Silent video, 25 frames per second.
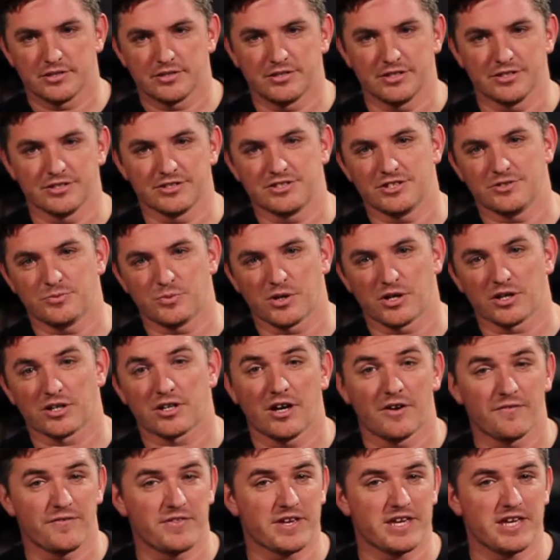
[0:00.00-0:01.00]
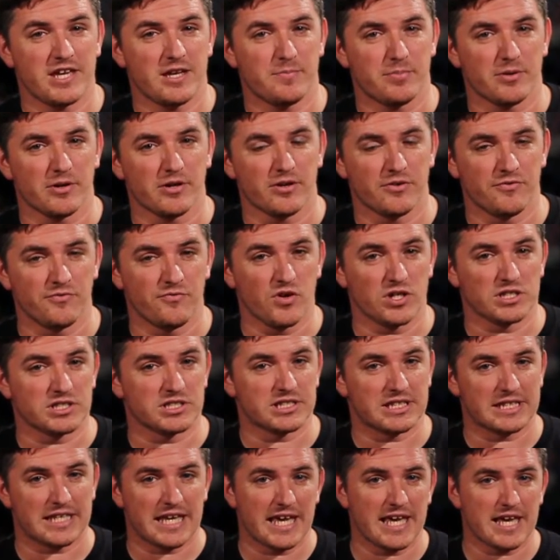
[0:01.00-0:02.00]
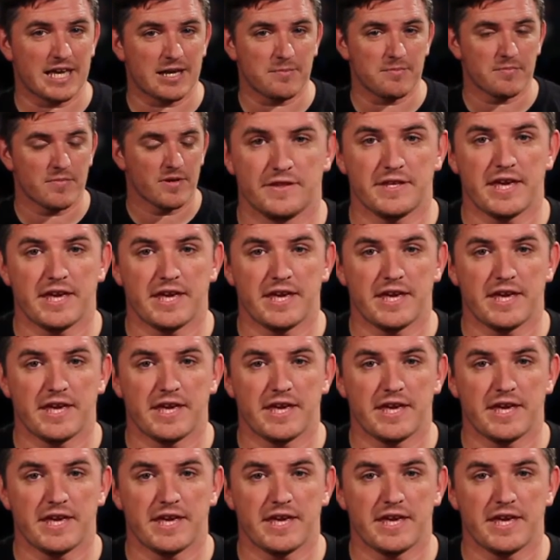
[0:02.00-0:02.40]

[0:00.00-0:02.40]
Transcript: does the work of the keeper and runs the game.